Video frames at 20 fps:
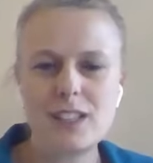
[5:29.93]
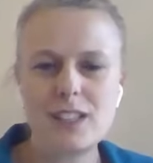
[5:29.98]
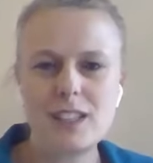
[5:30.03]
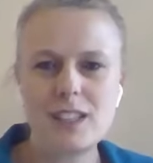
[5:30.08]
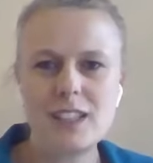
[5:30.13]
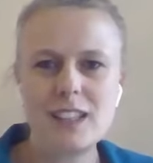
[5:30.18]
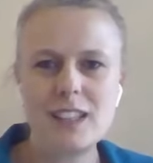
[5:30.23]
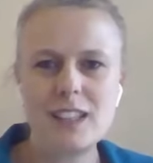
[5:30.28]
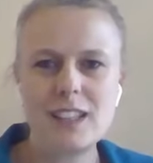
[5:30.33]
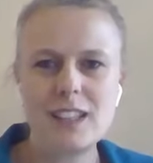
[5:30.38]
I
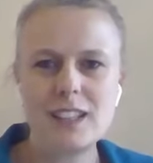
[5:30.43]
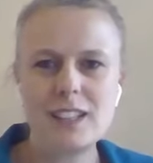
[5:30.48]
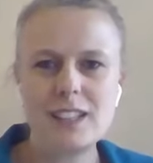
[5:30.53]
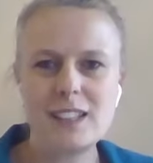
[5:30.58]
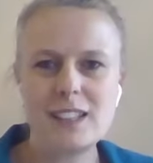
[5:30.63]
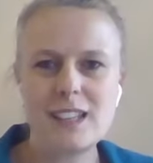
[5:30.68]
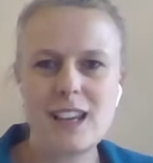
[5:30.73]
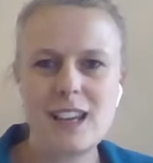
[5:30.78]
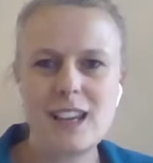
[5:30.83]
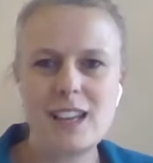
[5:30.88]
think
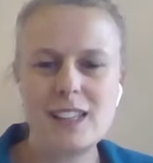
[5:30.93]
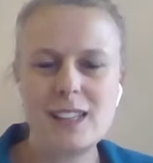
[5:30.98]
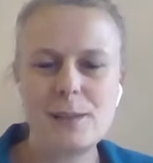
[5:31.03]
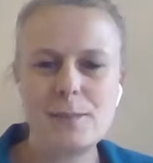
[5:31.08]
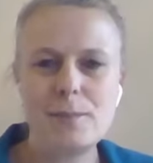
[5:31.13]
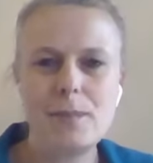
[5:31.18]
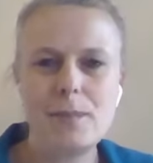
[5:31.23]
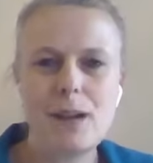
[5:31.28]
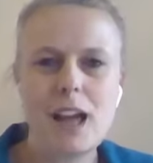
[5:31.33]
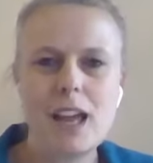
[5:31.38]
it's
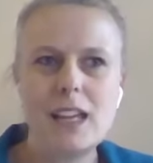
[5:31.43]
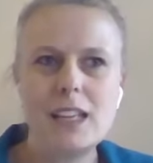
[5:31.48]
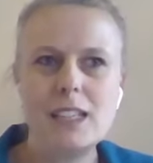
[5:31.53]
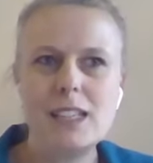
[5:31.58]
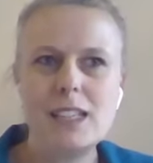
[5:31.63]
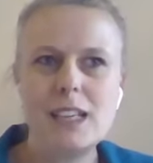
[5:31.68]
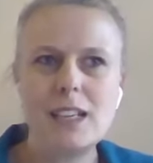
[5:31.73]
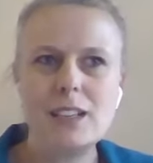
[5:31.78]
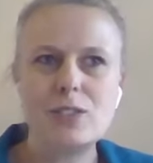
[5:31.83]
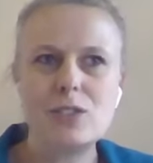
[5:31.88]

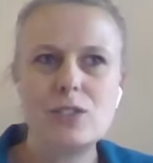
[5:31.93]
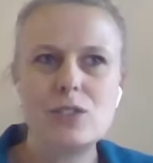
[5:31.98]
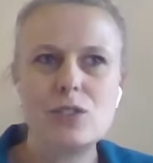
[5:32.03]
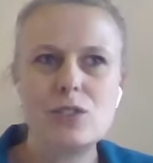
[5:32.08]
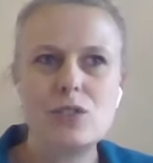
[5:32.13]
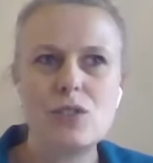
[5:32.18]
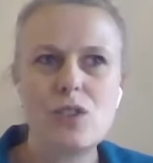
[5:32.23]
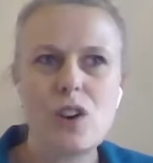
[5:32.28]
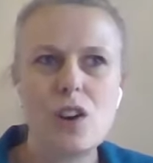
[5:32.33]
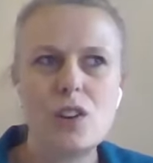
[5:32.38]
amazing to
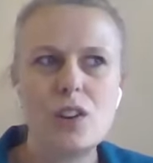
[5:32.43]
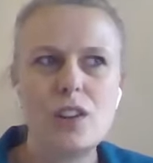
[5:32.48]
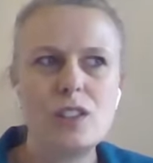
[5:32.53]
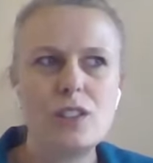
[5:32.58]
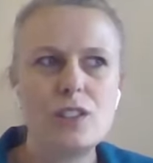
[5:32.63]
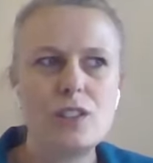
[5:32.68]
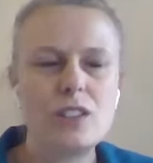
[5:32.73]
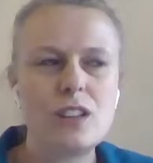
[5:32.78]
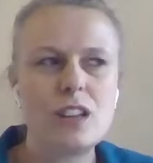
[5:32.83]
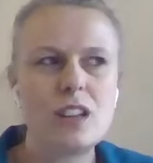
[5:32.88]
know
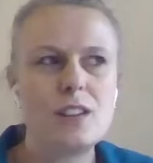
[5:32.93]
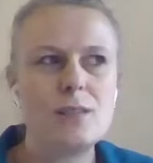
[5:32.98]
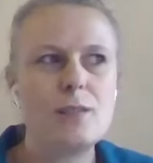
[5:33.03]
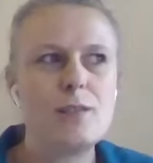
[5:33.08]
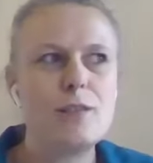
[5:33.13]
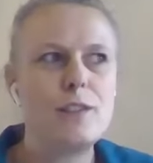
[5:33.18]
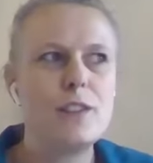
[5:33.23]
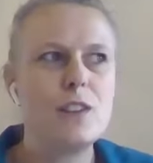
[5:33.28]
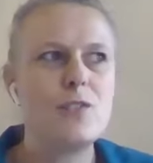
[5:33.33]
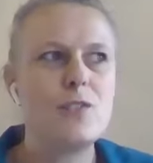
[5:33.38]
that you can
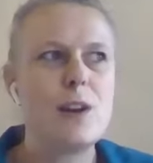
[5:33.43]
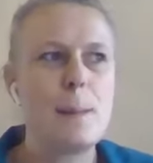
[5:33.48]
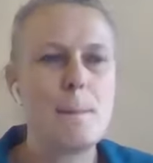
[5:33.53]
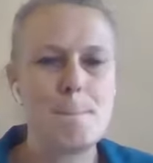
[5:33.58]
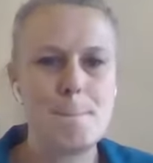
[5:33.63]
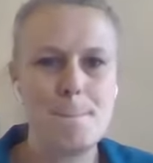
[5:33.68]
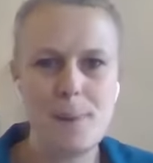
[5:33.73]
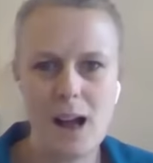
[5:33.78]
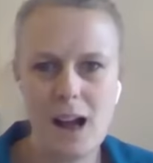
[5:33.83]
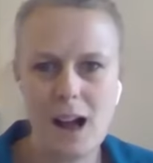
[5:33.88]
feel
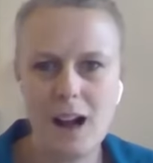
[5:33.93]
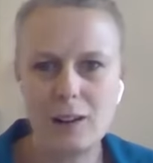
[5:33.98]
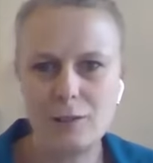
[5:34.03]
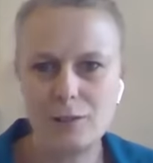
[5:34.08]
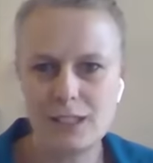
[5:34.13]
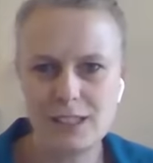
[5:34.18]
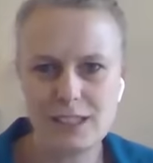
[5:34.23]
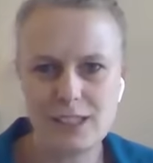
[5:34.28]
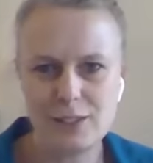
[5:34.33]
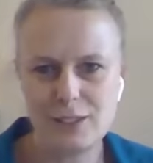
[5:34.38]

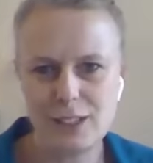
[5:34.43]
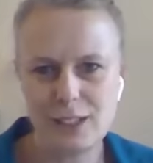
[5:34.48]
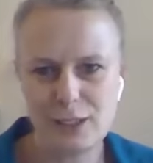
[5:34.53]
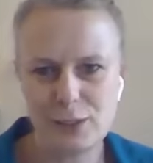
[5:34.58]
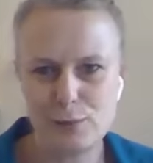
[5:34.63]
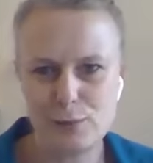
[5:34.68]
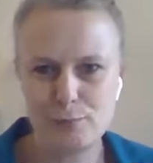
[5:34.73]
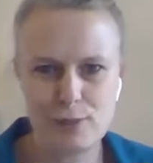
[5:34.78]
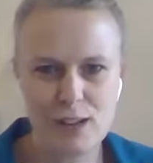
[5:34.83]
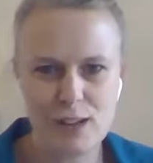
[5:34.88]
empowered during
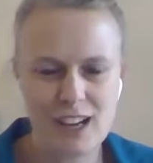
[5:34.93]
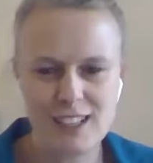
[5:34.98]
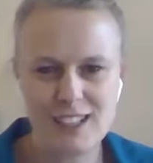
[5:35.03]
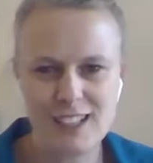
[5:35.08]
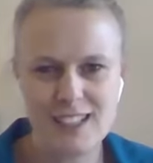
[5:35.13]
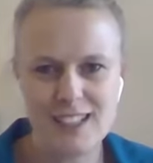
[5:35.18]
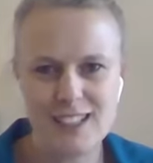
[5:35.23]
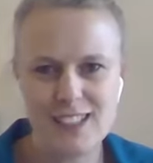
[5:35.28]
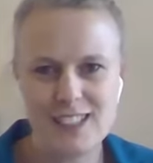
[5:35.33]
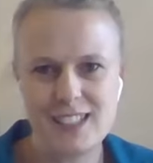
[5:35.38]
your
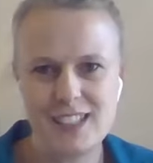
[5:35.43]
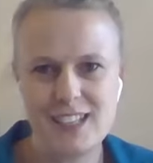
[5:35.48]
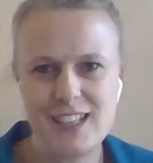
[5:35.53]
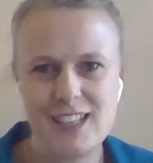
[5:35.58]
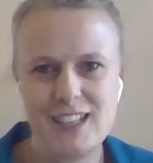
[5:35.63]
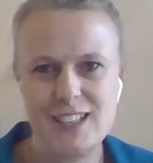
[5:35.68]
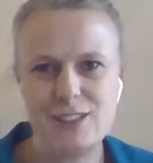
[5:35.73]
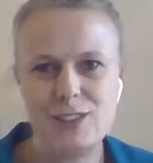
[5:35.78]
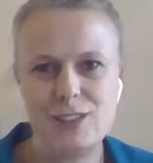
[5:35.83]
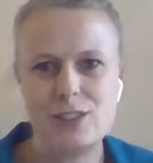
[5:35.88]

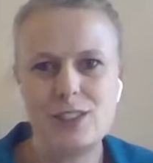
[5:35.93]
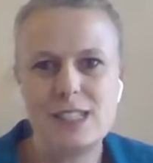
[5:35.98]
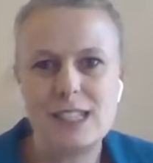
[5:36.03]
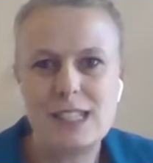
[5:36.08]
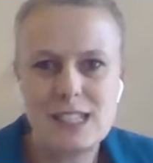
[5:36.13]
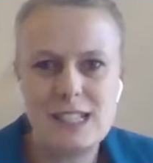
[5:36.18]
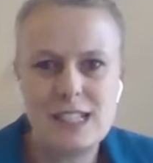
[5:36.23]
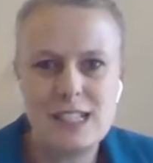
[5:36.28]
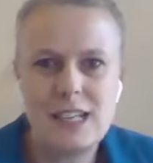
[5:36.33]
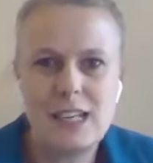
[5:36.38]
pregnancy to
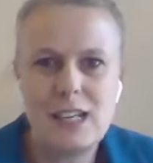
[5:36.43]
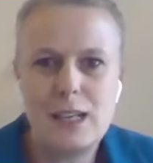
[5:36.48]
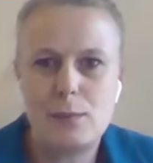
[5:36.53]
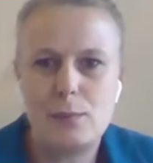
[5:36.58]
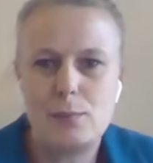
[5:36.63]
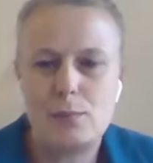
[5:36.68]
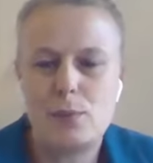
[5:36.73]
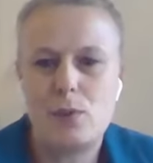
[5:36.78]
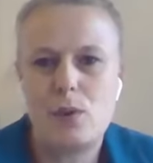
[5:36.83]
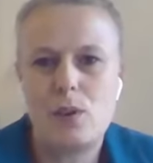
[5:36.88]

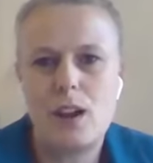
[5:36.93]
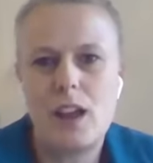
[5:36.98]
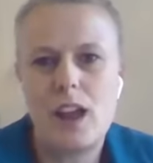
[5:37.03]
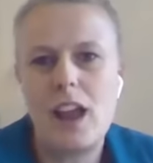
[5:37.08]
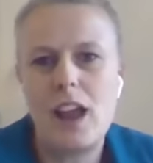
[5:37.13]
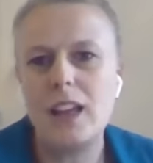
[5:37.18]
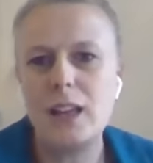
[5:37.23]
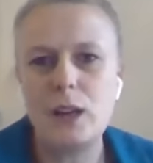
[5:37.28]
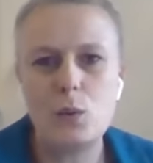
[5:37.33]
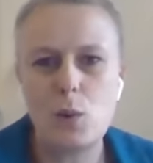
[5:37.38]
sleep
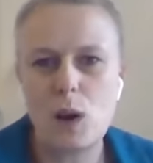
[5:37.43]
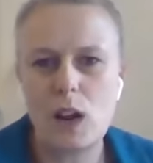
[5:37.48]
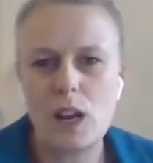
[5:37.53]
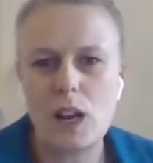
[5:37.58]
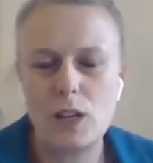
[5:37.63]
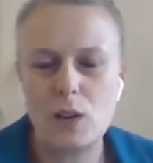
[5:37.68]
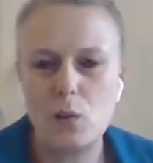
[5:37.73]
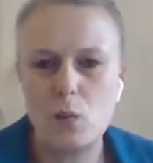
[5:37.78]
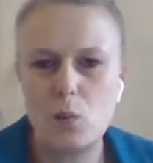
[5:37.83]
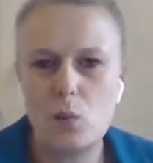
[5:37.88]
any
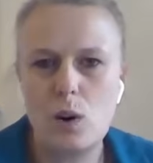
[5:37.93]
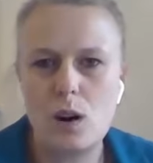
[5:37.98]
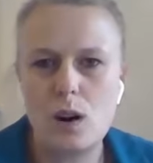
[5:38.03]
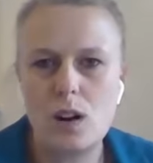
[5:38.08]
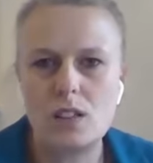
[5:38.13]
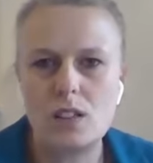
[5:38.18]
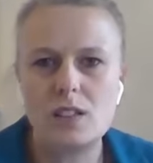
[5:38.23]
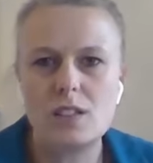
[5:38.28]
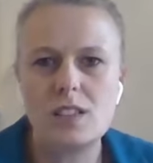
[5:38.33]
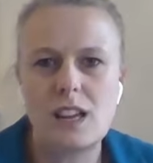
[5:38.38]
way you
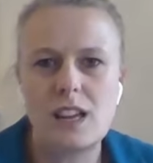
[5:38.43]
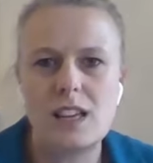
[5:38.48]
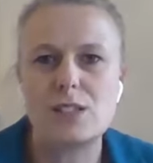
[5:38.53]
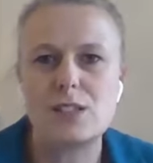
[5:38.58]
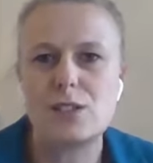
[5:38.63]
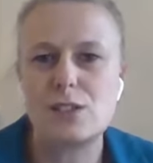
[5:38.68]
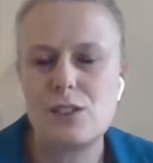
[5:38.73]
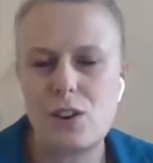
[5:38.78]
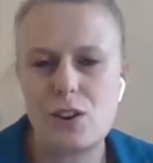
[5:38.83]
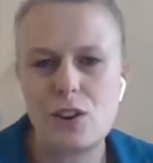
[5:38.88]
want, as
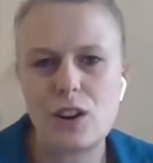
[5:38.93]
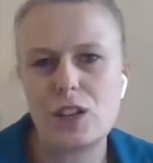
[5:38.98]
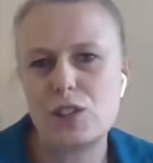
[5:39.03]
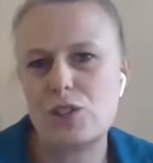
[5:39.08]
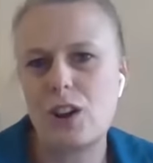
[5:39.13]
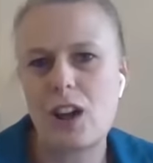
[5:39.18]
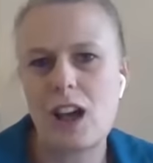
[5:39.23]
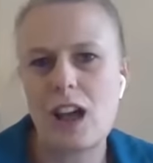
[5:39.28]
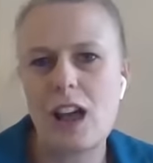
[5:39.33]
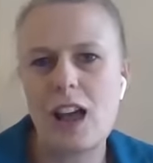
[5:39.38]
long as
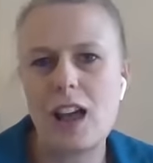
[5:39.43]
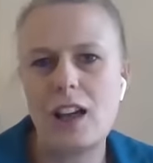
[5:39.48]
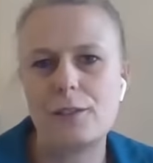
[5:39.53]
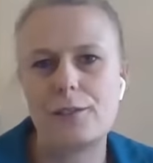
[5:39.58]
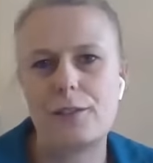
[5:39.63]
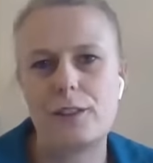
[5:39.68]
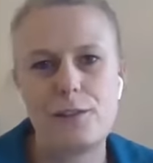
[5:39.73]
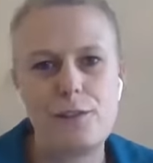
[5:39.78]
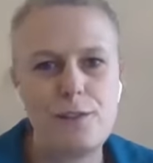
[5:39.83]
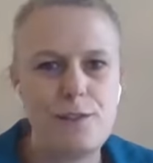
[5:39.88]
you have
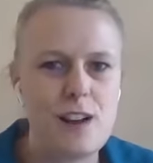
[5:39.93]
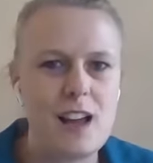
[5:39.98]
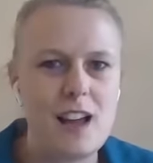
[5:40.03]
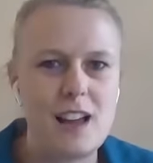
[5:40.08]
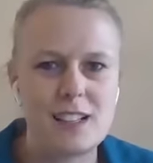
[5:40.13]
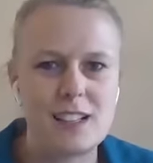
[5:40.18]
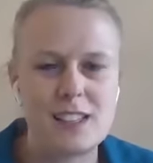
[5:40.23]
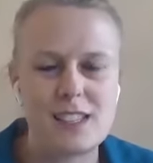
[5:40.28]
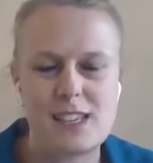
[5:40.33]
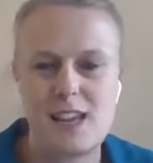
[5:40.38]
the
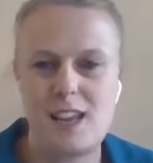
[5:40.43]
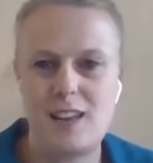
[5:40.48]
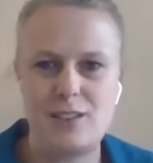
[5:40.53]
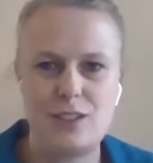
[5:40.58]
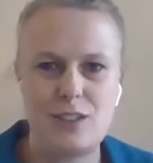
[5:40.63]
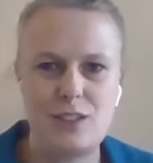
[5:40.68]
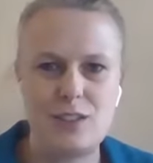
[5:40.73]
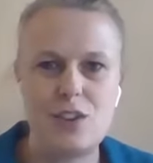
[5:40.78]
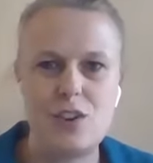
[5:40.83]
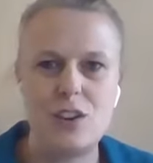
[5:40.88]
facts and the
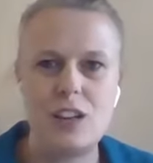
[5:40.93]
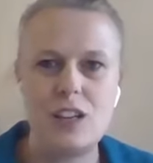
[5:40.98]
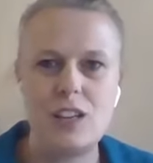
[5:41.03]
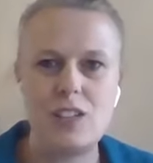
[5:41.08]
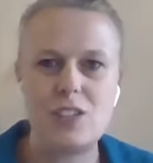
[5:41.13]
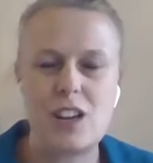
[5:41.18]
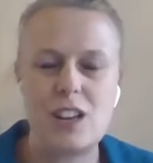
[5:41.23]
knowledge.